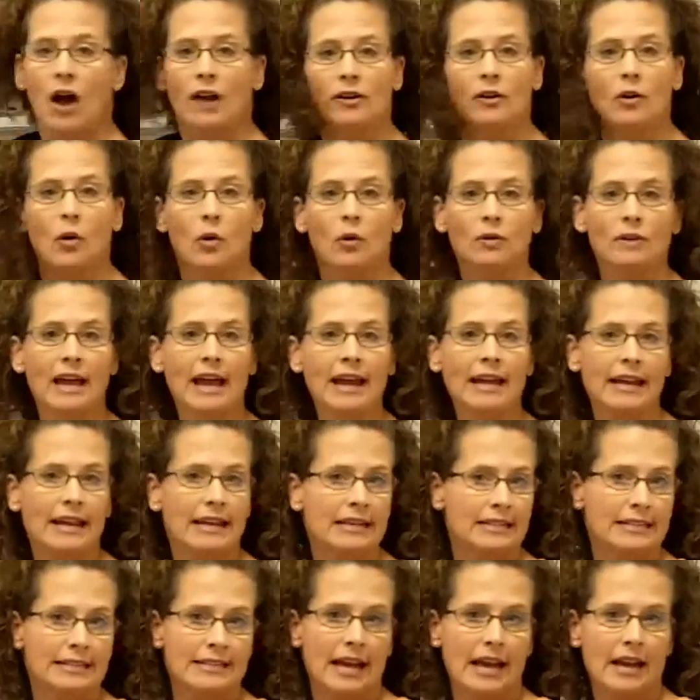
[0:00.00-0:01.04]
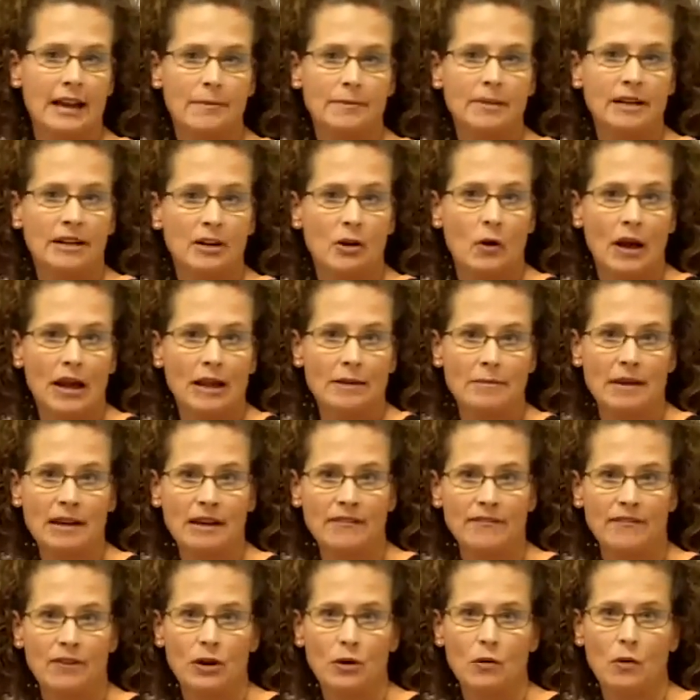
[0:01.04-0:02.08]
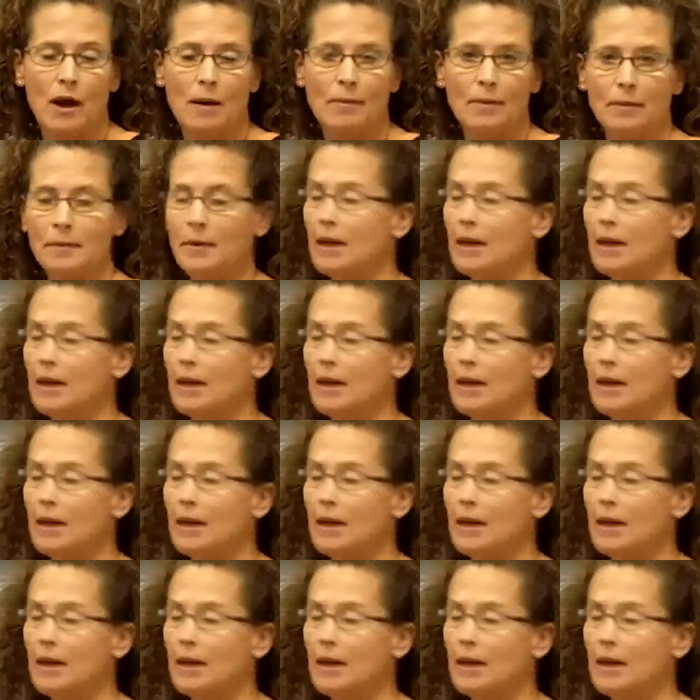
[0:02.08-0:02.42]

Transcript: a cold night and decide I'm going to go ahead and make a photo album